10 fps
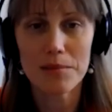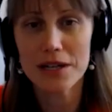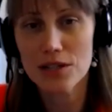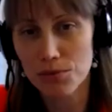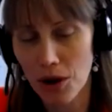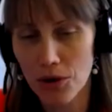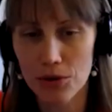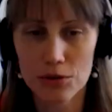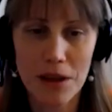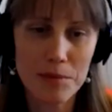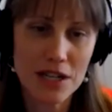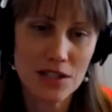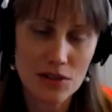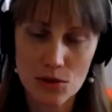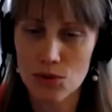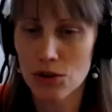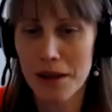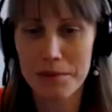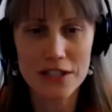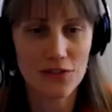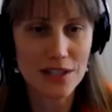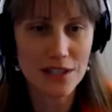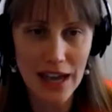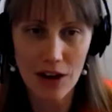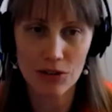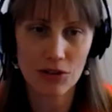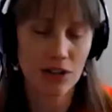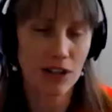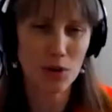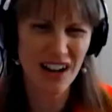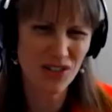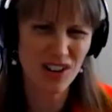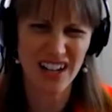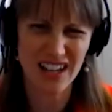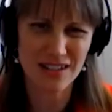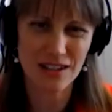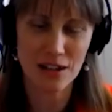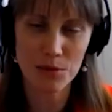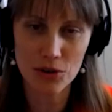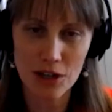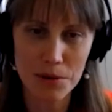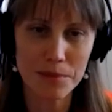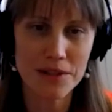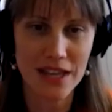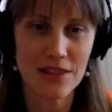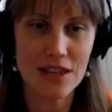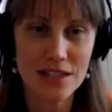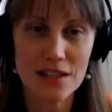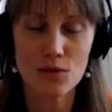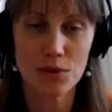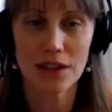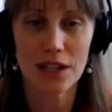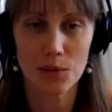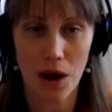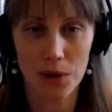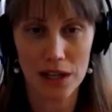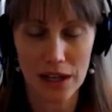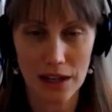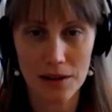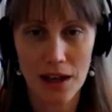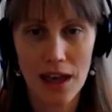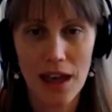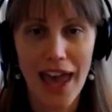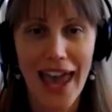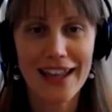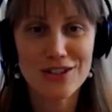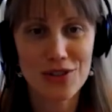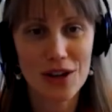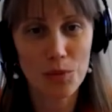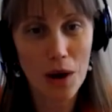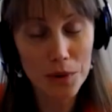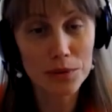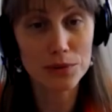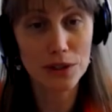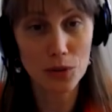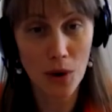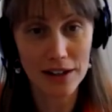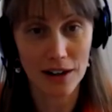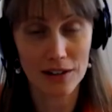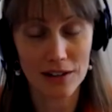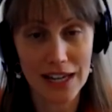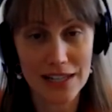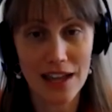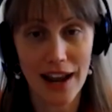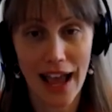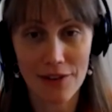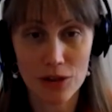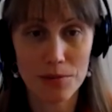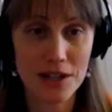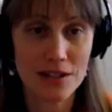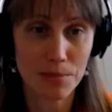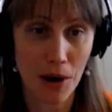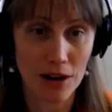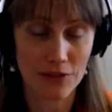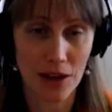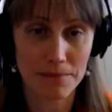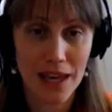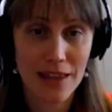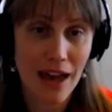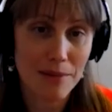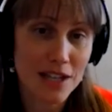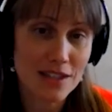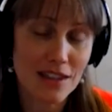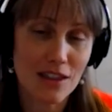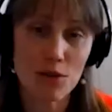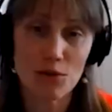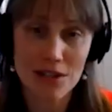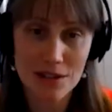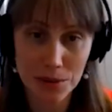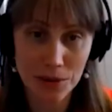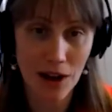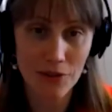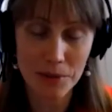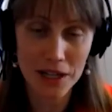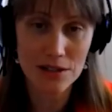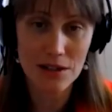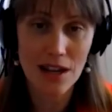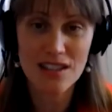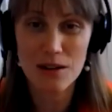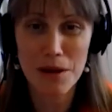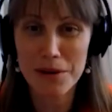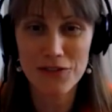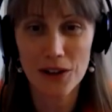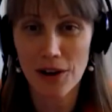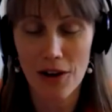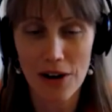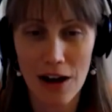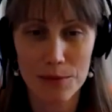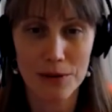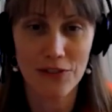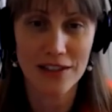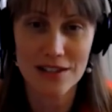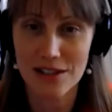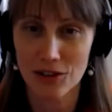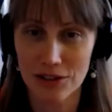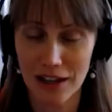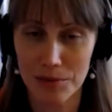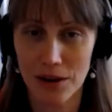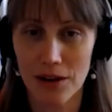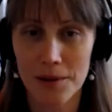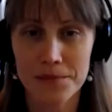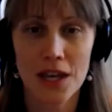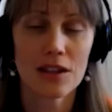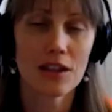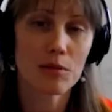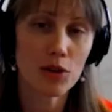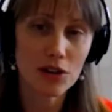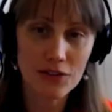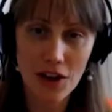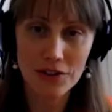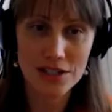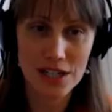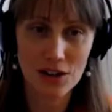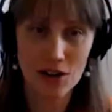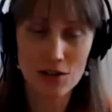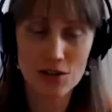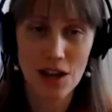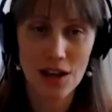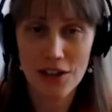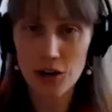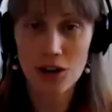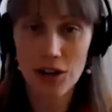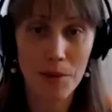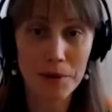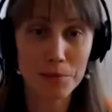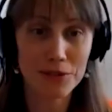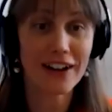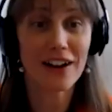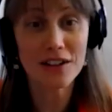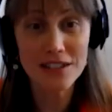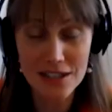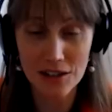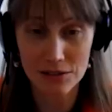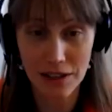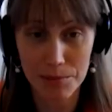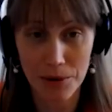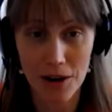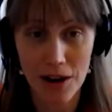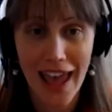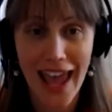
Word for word: Maybe it's a road, maybe it's a school, maybe it's fixing a health clinic, whatever it is. The community people say, this is really what we need. And so then what we would require is that everybody's a part of it. That means that the municipal government is going to maybe figure out how to provide the skilled labor. The community volunteers, they're going to come in and provide unskilled labor.